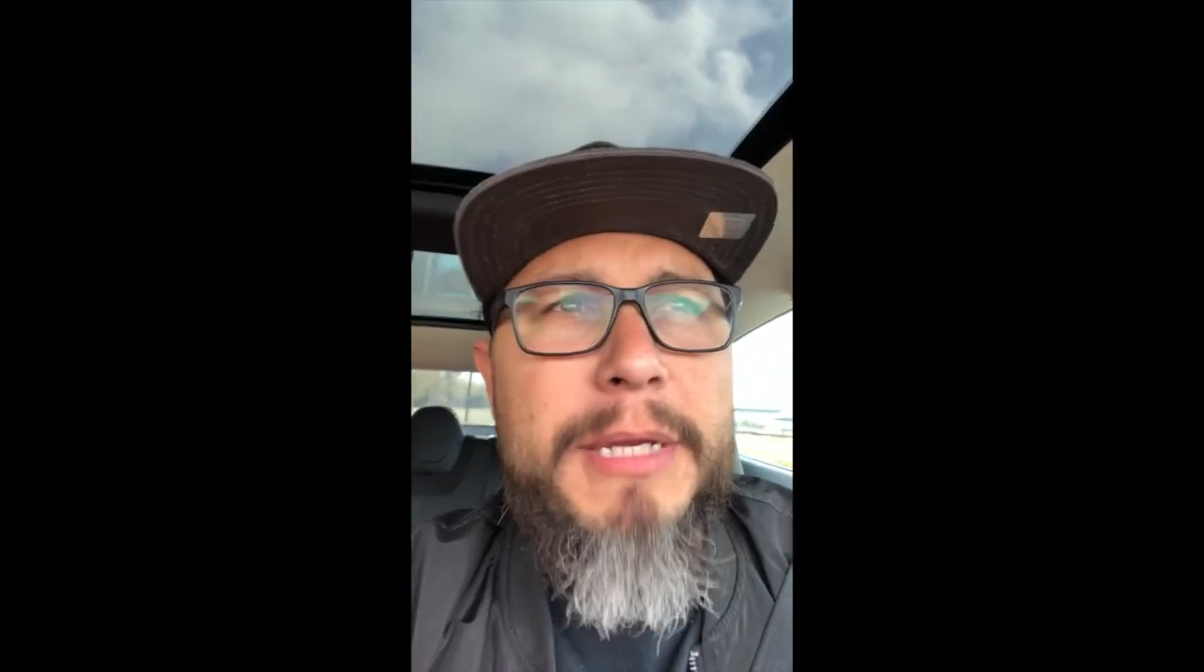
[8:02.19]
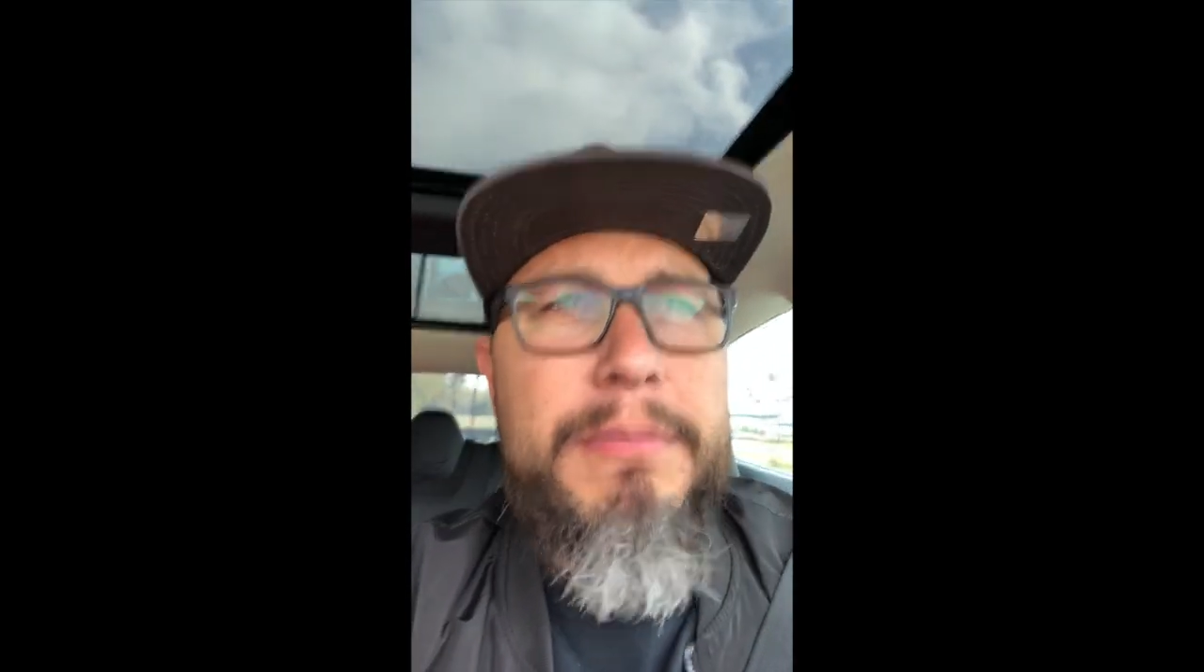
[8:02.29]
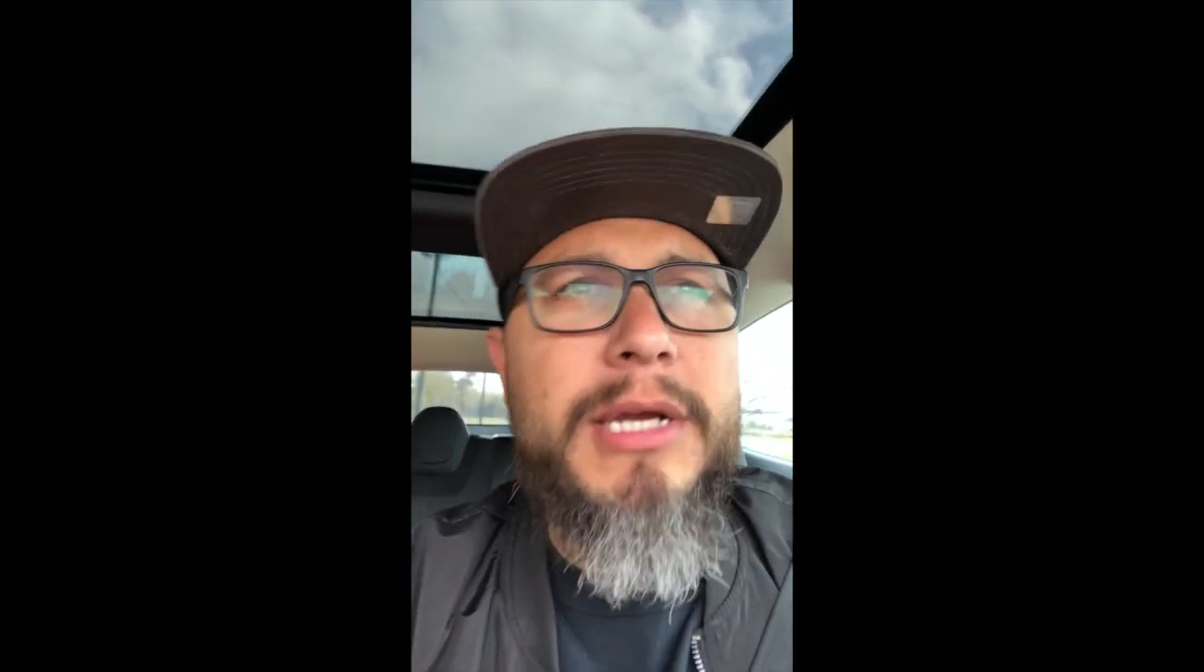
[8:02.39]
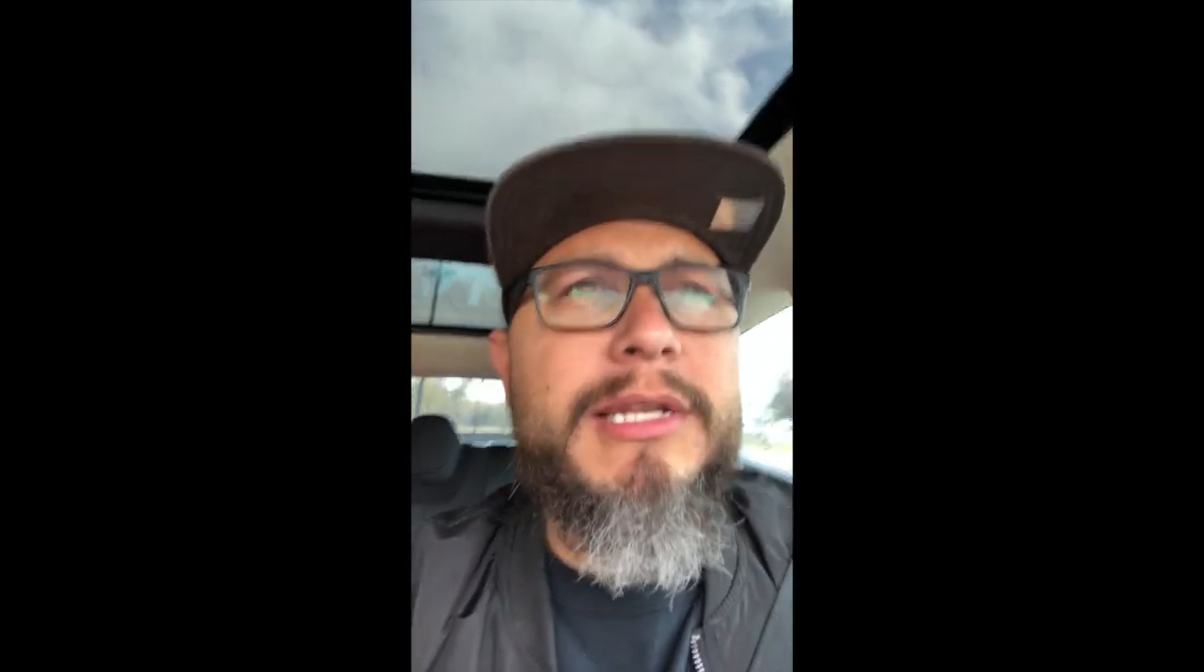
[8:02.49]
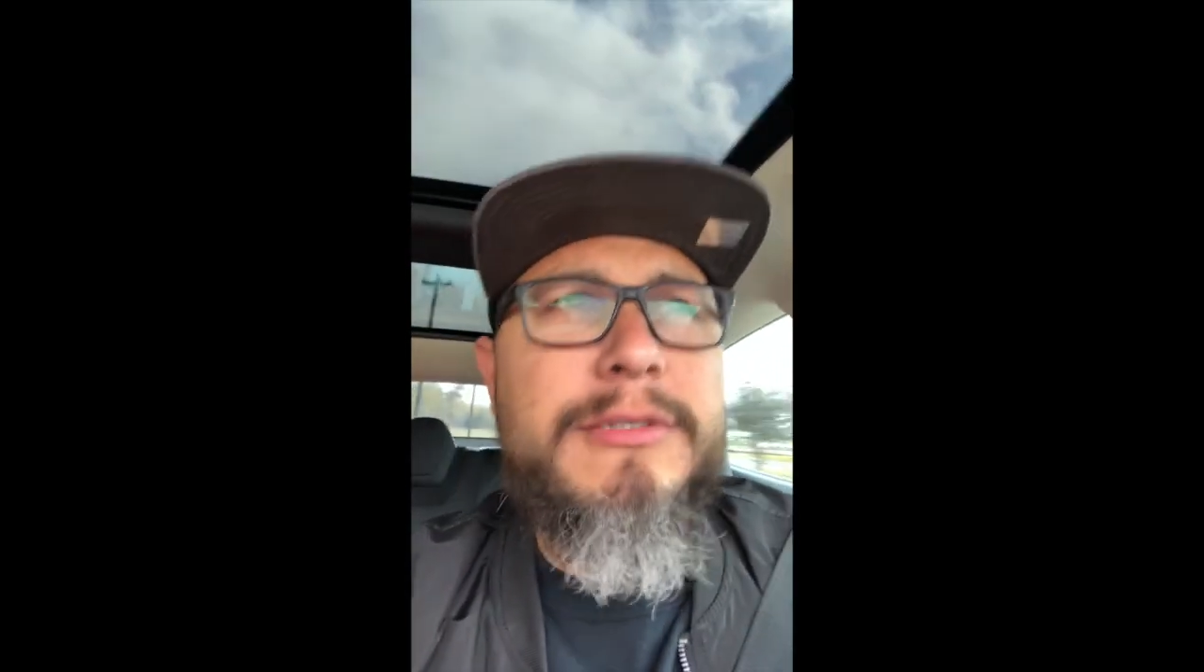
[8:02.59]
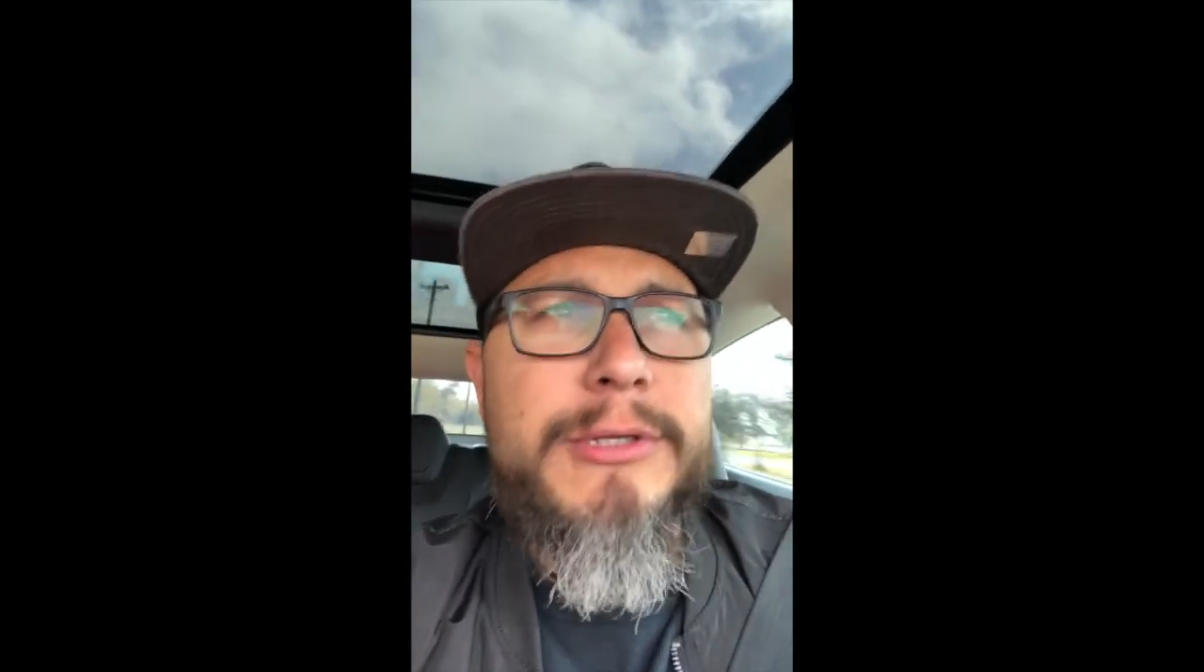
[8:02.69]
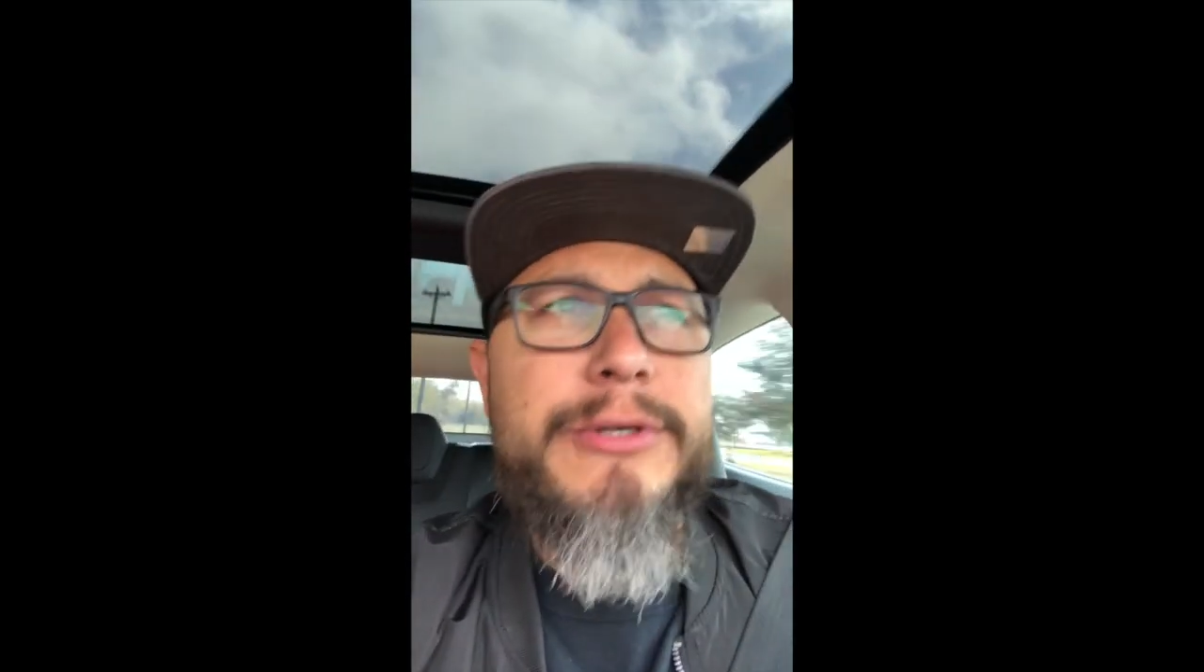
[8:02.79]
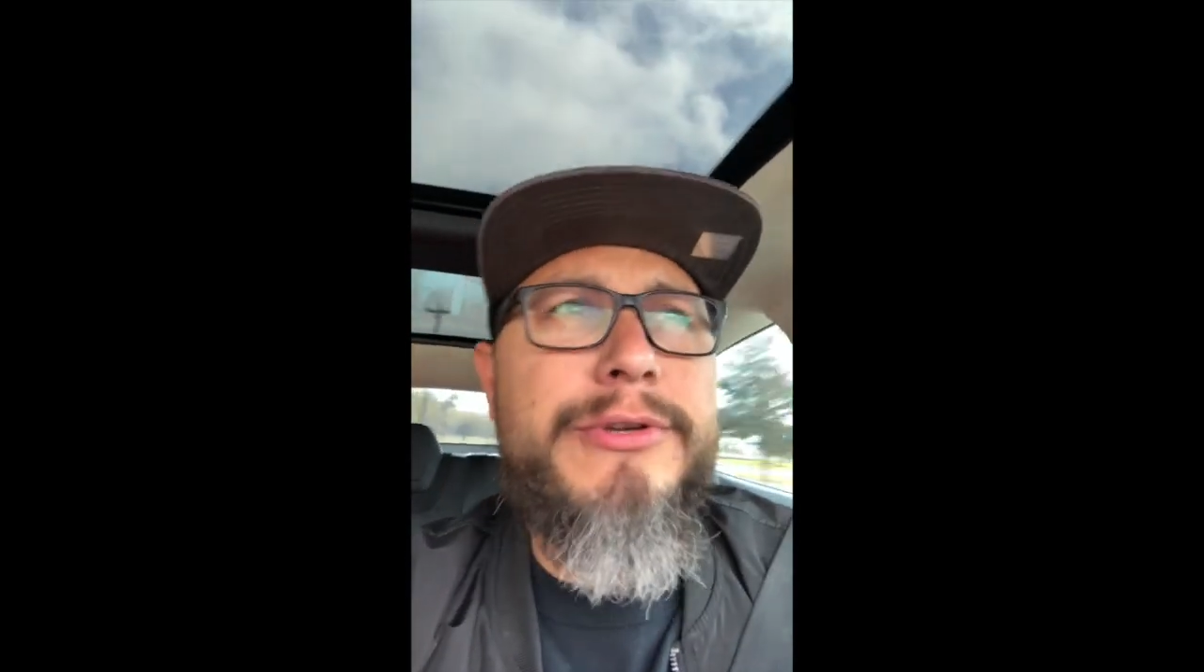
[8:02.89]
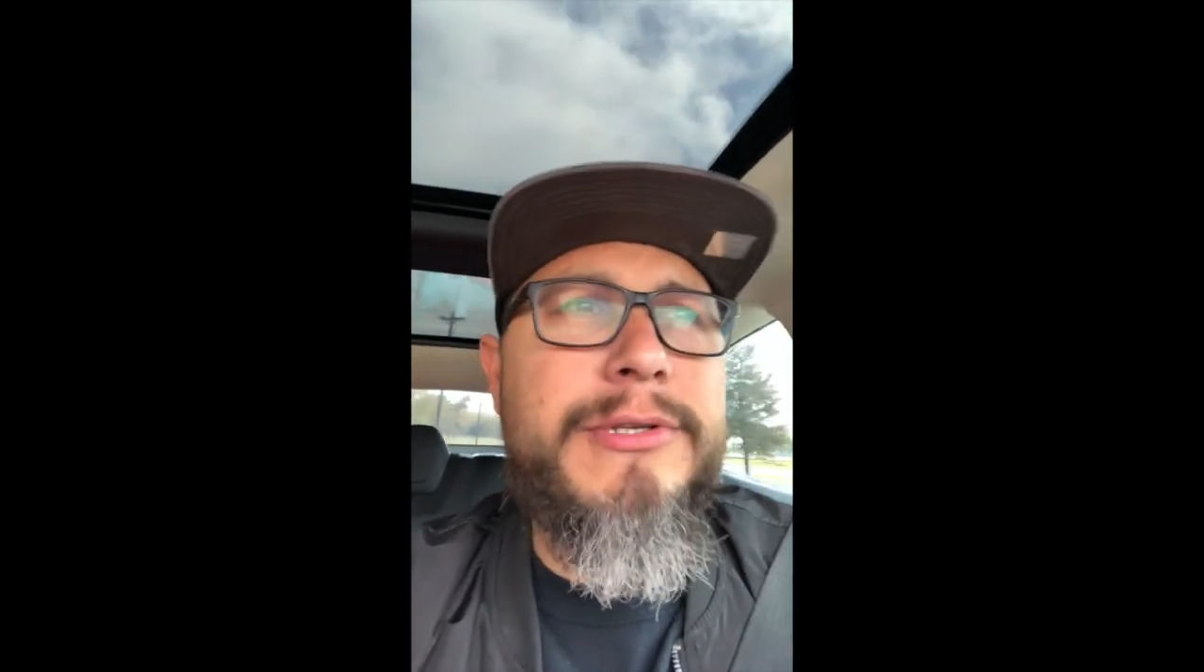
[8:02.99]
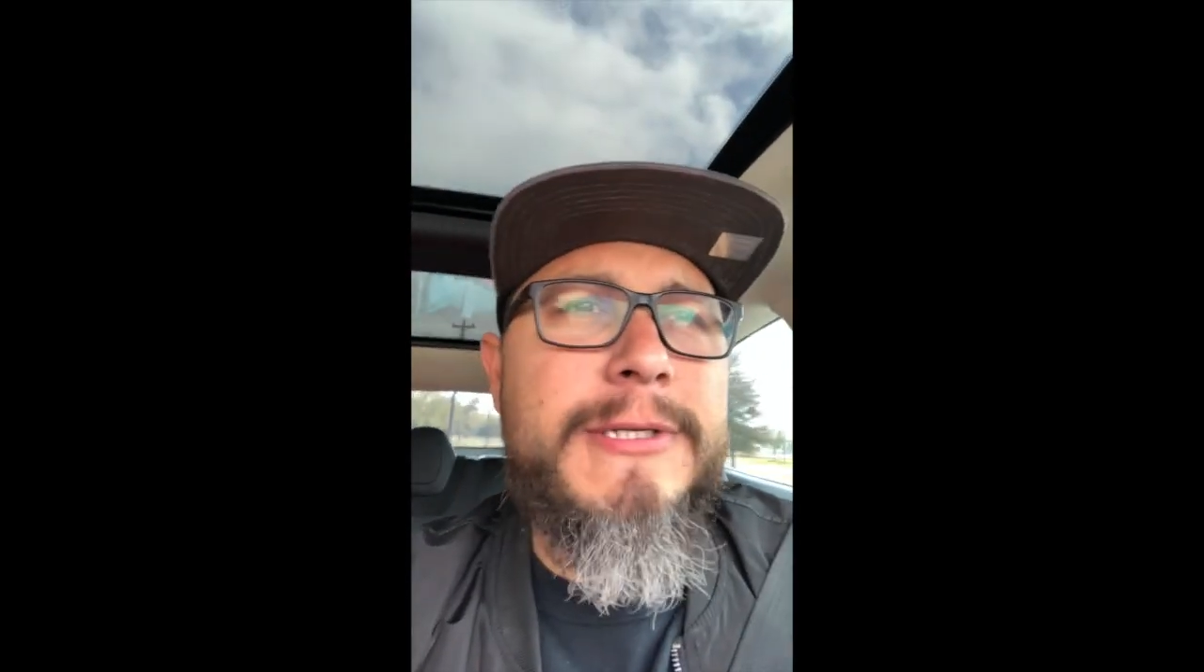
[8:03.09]
Bitbucket is what
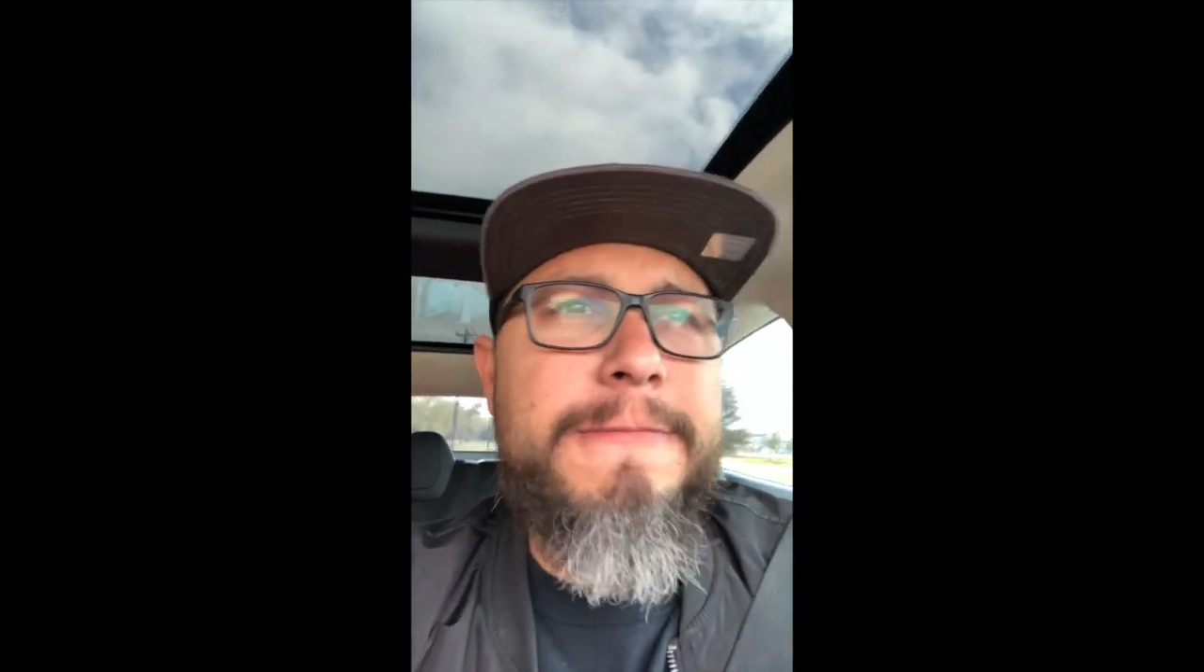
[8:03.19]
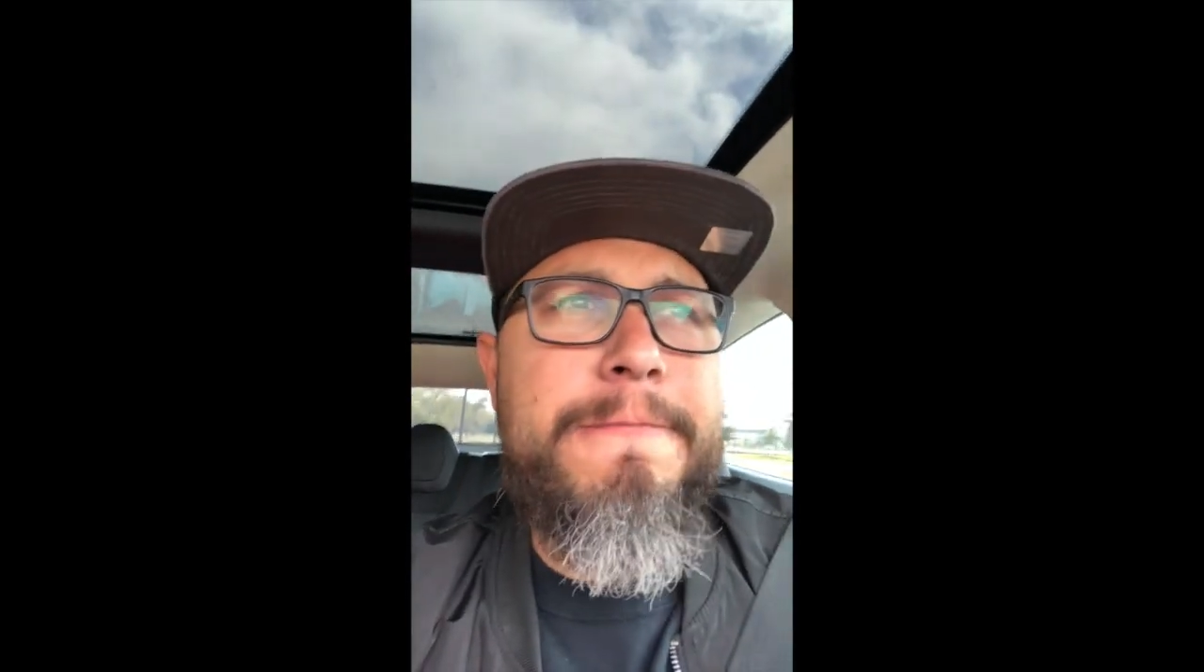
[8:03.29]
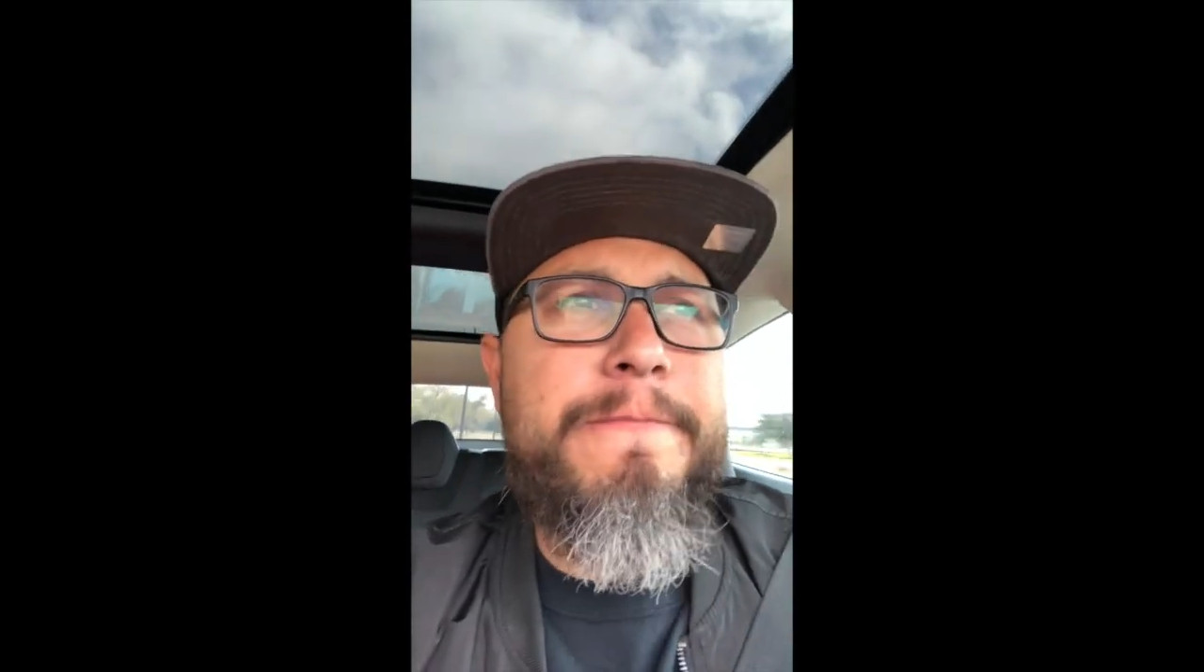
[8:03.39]
they're using.